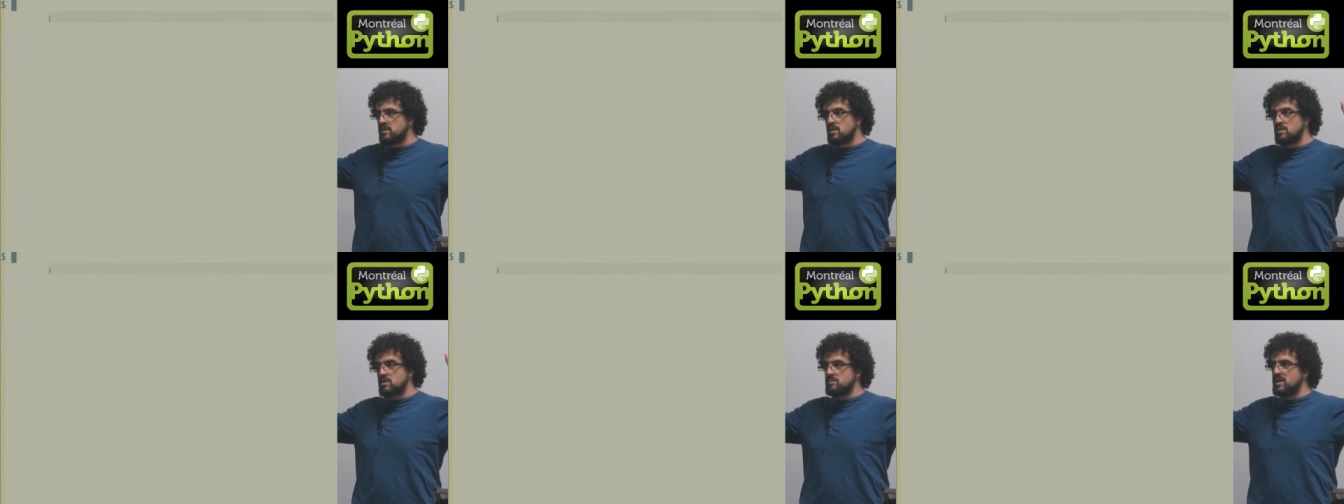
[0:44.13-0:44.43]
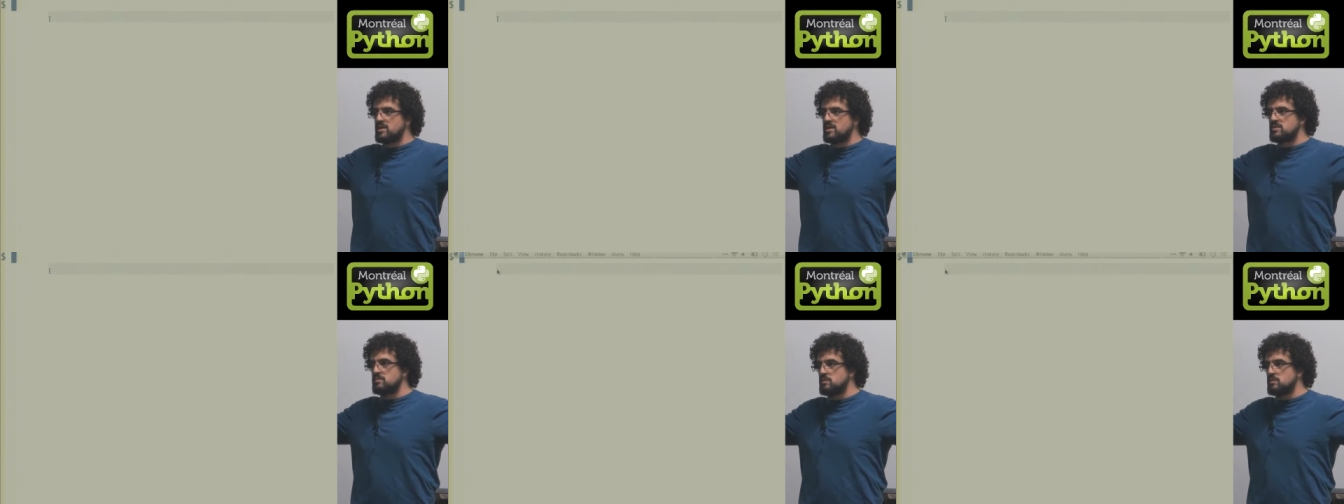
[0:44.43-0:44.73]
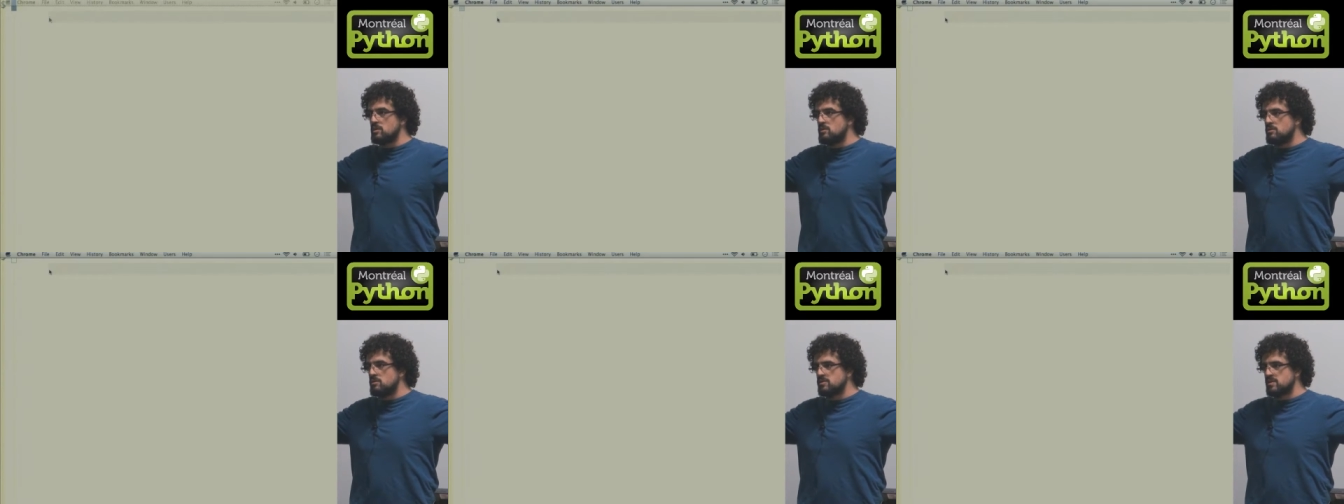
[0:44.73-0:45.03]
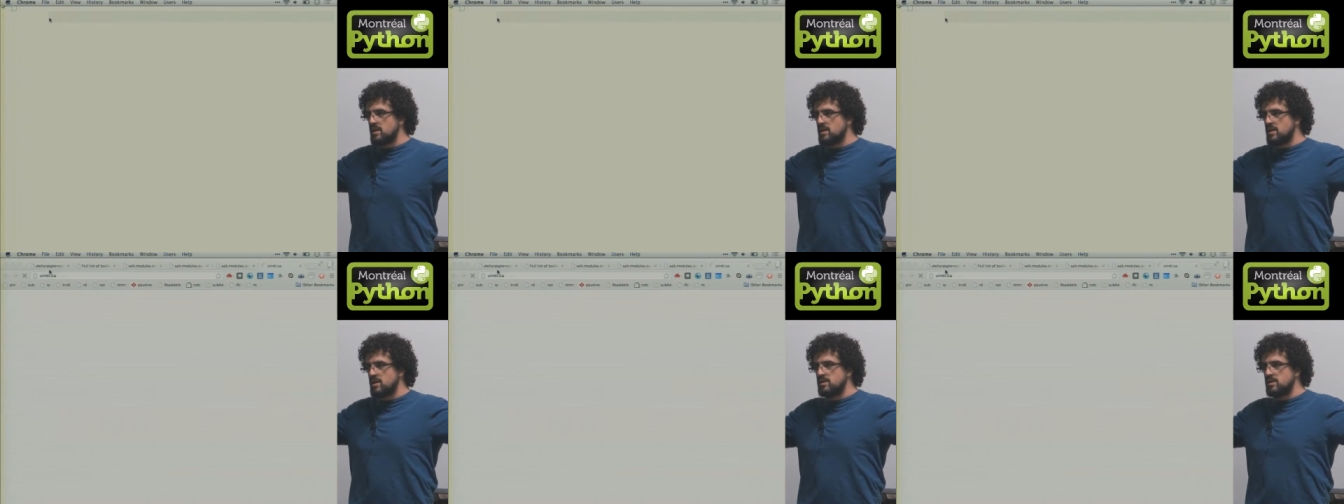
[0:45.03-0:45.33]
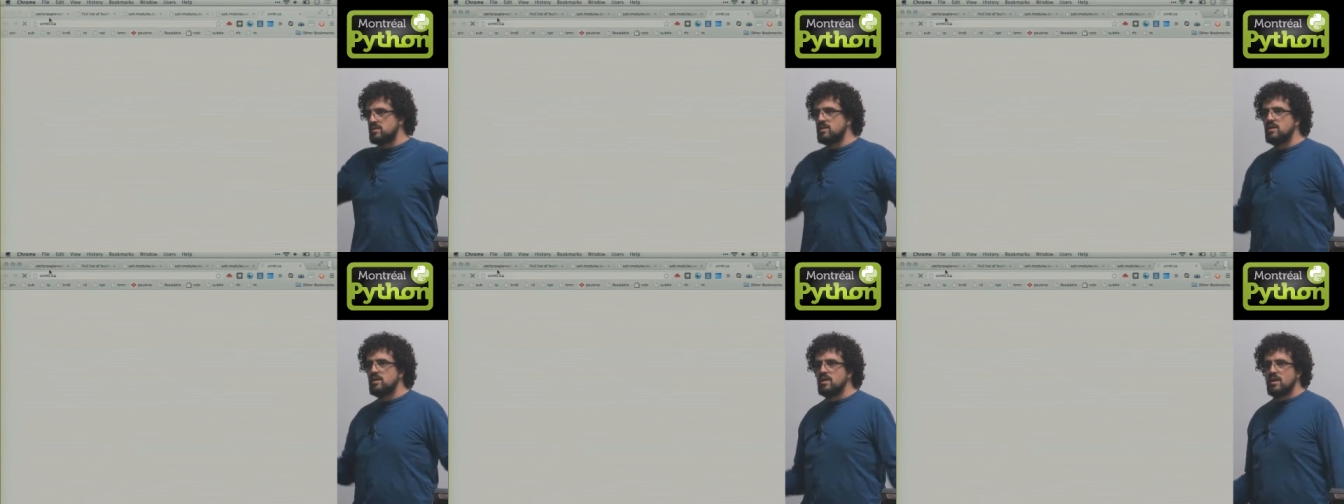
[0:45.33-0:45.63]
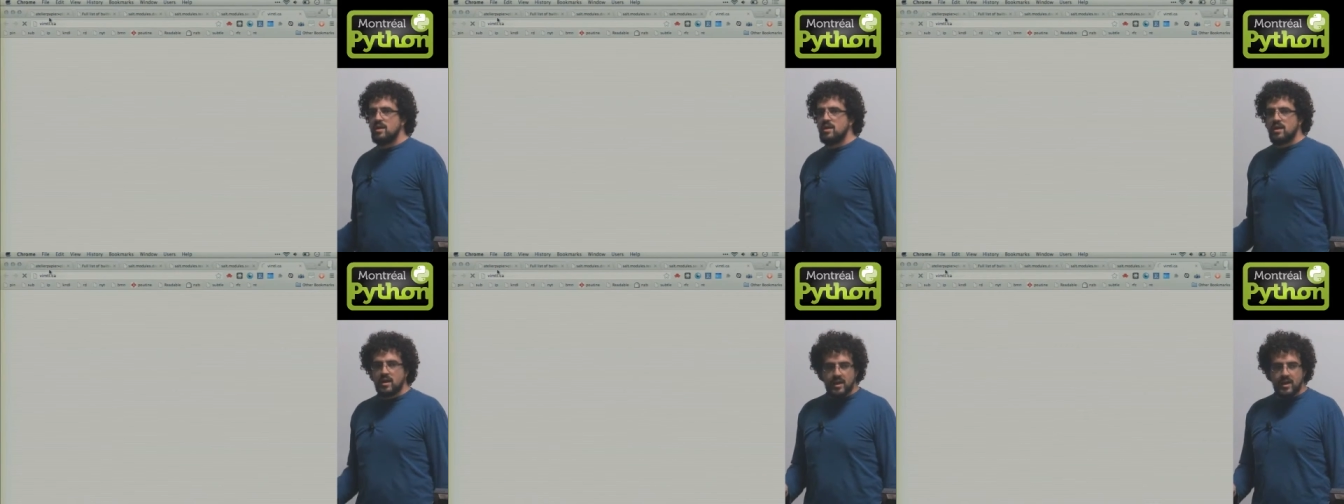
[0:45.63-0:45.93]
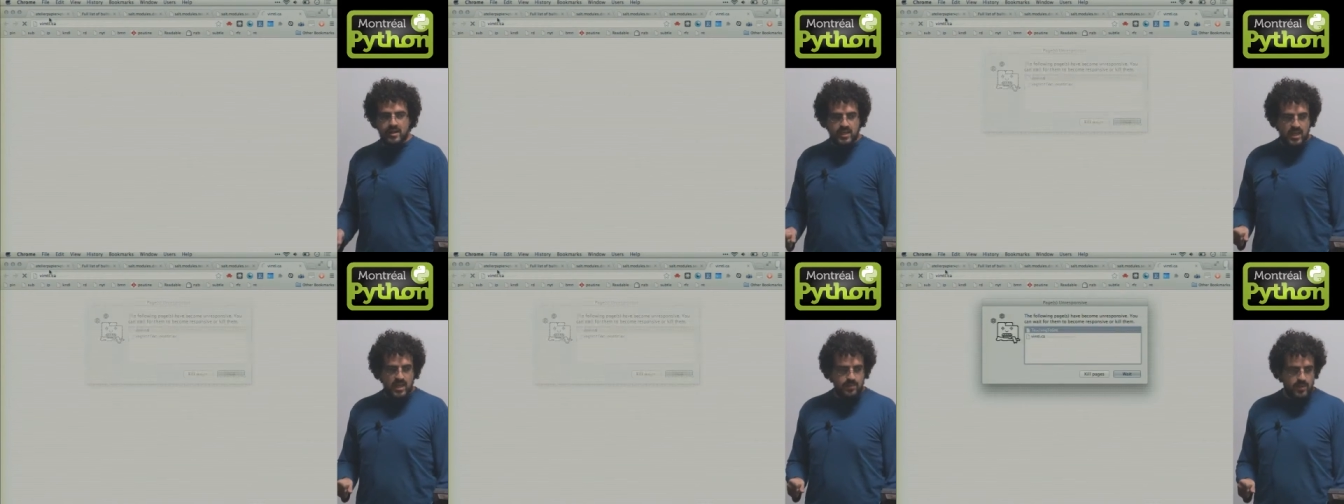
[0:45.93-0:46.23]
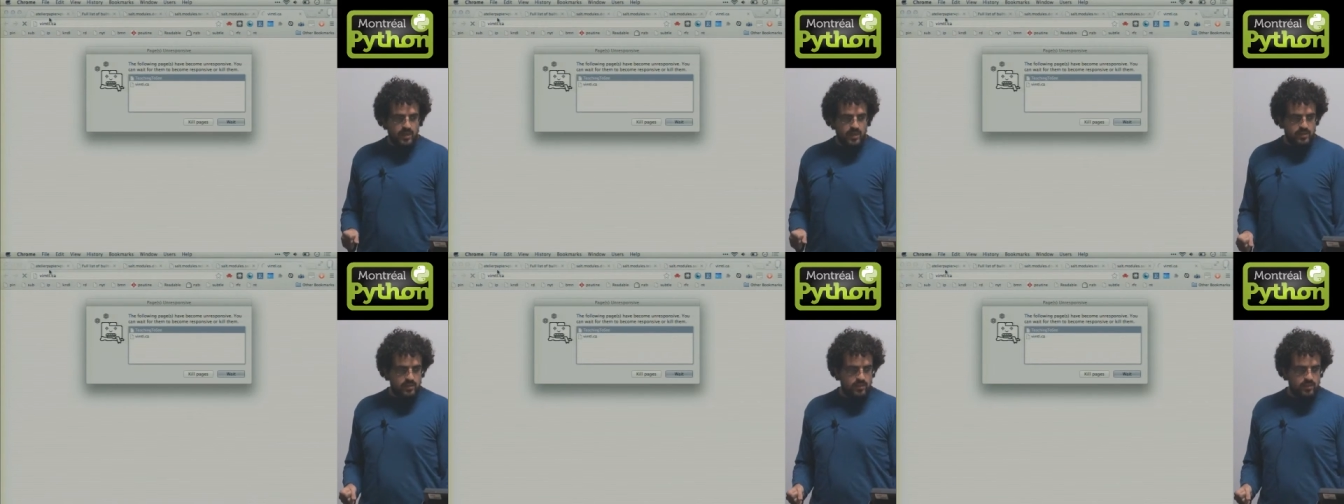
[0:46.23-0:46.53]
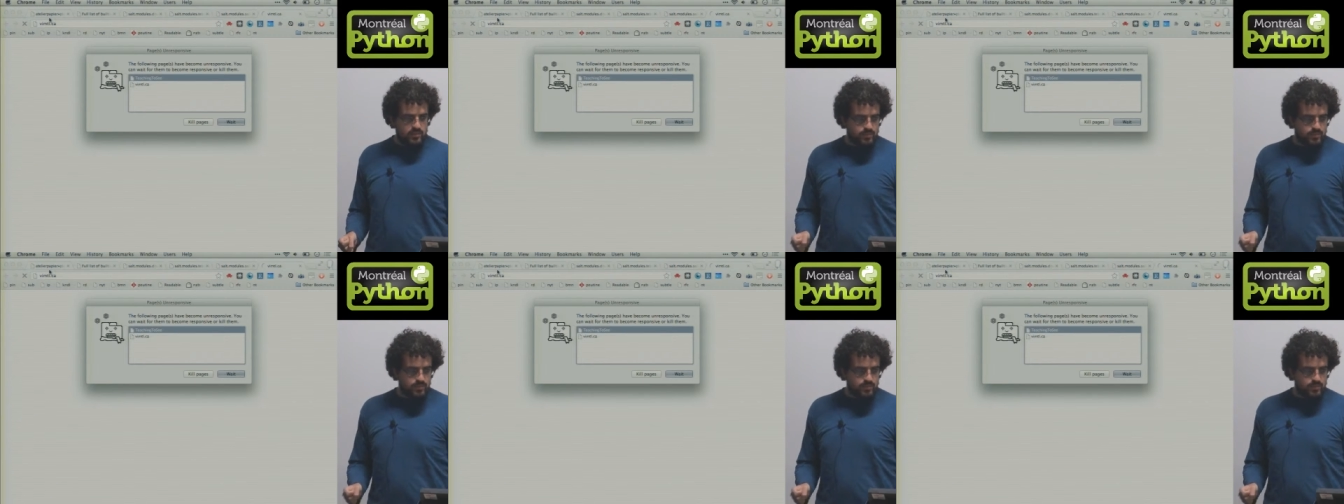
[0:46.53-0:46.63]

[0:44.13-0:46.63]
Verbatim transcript: I got to make them go side. I came at this